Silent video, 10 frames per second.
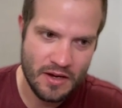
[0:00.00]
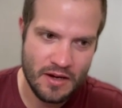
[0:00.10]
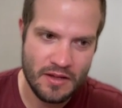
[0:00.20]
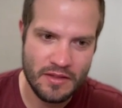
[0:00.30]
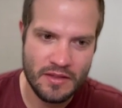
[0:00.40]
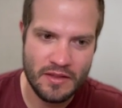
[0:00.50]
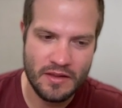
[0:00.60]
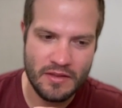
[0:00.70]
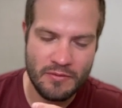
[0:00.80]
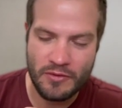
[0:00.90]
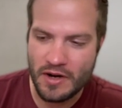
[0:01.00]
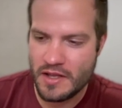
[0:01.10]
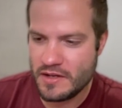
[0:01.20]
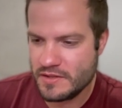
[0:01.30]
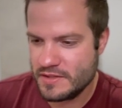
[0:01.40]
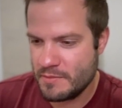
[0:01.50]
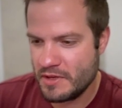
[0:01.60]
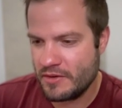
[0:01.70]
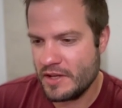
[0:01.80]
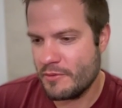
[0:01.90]
on the front end, it's
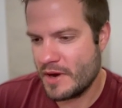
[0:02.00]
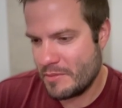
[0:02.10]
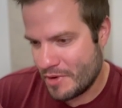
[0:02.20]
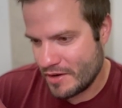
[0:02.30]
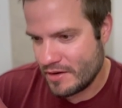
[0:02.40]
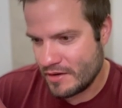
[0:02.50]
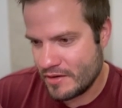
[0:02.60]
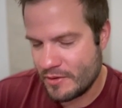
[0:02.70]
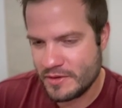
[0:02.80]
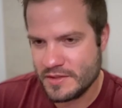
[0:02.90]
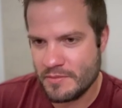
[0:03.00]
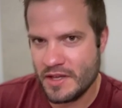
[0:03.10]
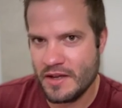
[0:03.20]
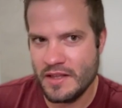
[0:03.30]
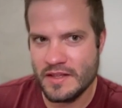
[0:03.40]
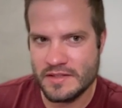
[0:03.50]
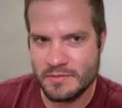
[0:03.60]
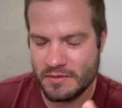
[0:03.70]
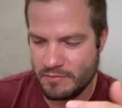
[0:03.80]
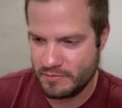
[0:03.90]
typically a red button or something in
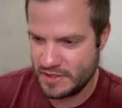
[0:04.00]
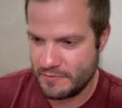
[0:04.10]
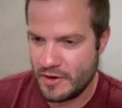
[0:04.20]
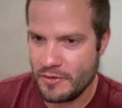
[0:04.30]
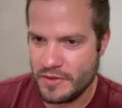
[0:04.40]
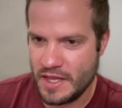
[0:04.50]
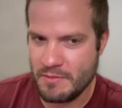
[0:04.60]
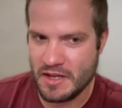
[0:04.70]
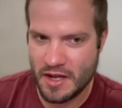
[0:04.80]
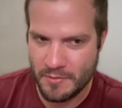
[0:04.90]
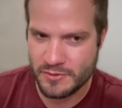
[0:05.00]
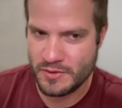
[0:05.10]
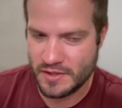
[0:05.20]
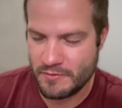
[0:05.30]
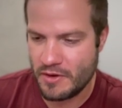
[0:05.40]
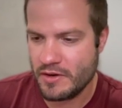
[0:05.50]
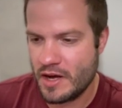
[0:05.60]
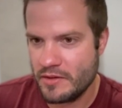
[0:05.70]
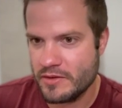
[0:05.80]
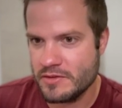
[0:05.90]
this default theme. It comes with default
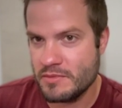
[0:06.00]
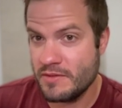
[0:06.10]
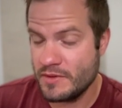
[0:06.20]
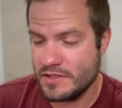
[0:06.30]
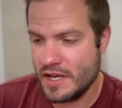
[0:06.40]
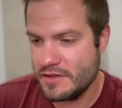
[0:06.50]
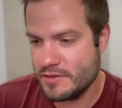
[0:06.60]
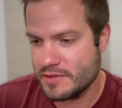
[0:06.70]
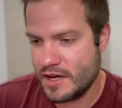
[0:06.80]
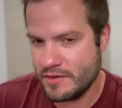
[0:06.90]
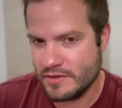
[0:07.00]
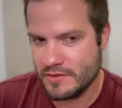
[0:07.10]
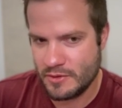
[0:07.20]
colors. But if you change those colors, of